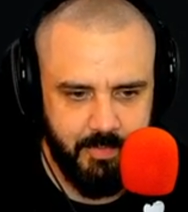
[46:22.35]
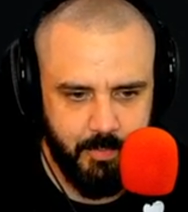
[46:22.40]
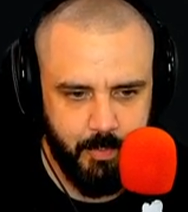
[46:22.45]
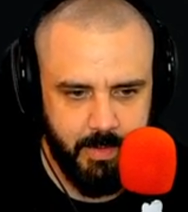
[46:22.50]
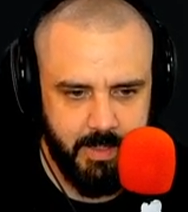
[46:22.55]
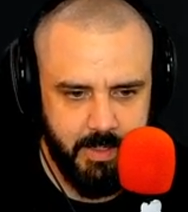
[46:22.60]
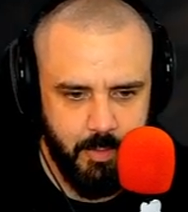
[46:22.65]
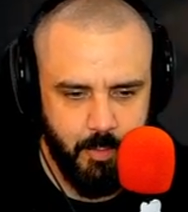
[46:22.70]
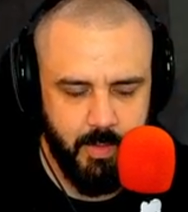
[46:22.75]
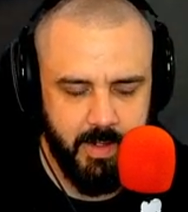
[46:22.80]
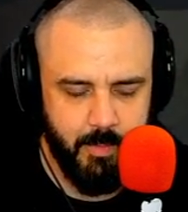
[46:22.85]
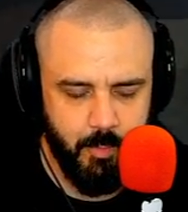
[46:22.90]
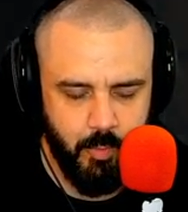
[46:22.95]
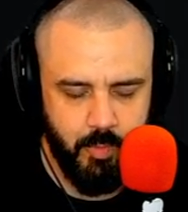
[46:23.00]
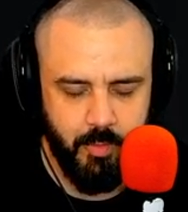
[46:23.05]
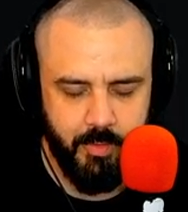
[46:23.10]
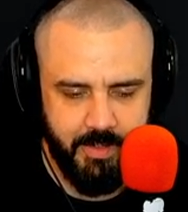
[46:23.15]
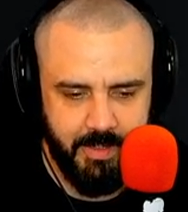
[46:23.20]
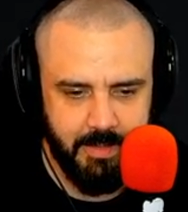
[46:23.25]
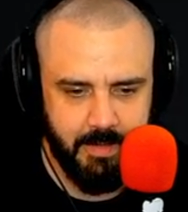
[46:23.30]
We know what we're
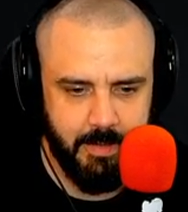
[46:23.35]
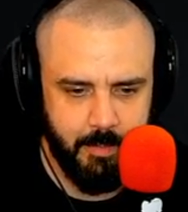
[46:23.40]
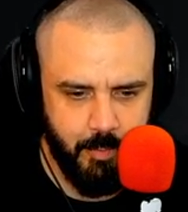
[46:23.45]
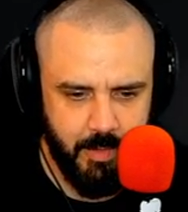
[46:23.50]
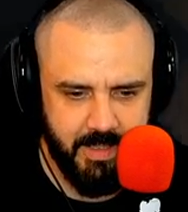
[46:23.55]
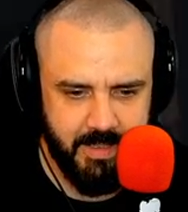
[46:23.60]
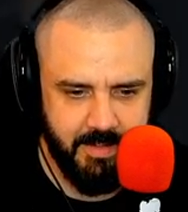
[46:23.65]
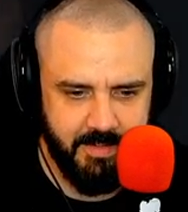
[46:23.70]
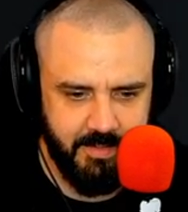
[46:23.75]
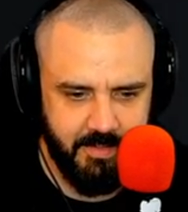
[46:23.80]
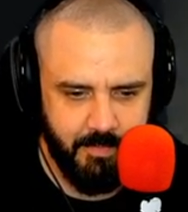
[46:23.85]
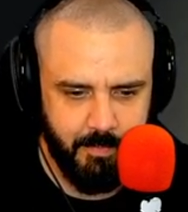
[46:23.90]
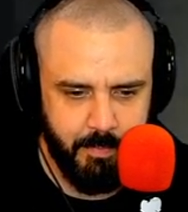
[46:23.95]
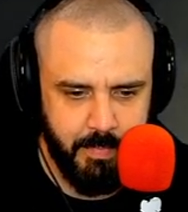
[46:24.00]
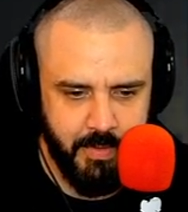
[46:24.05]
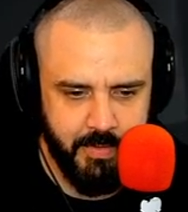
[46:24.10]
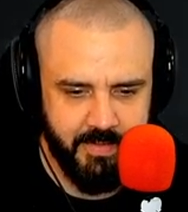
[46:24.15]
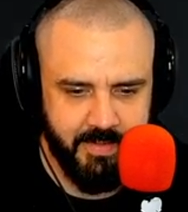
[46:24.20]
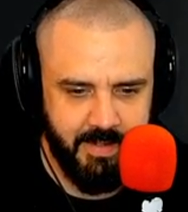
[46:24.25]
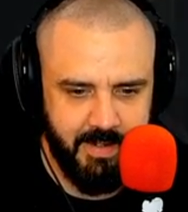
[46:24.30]
dealing with. It's a
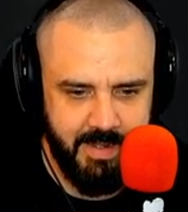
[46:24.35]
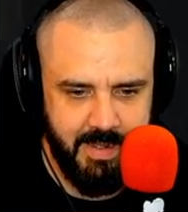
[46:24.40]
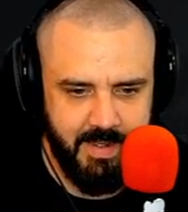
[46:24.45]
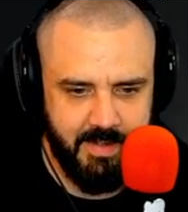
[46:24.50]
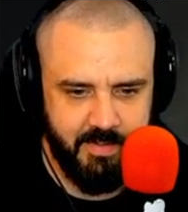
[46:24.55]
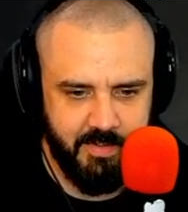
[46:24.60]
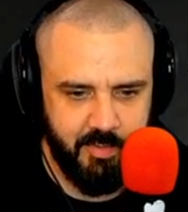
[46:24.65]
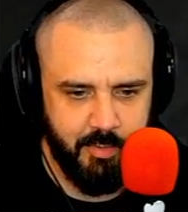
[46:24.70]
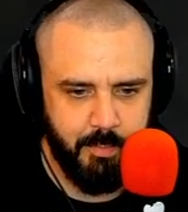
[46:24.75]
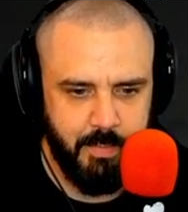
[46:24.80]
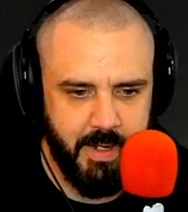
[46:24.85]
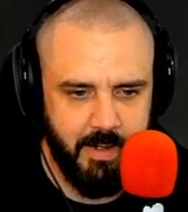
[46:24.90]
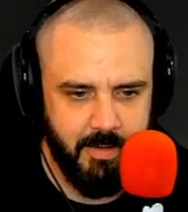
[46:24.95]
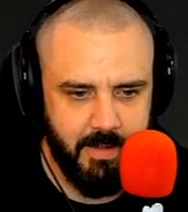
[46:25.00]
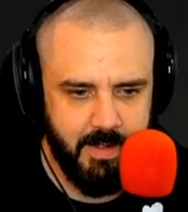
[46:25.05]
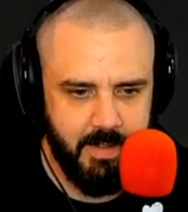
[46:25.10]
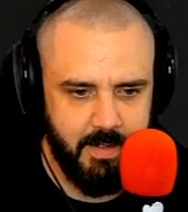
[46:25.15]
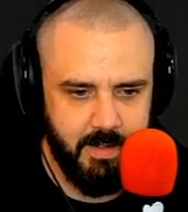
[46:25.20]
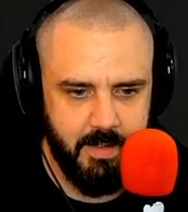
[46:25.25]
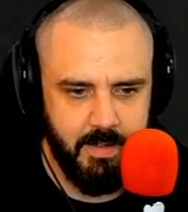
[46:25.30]
pussy ass spirit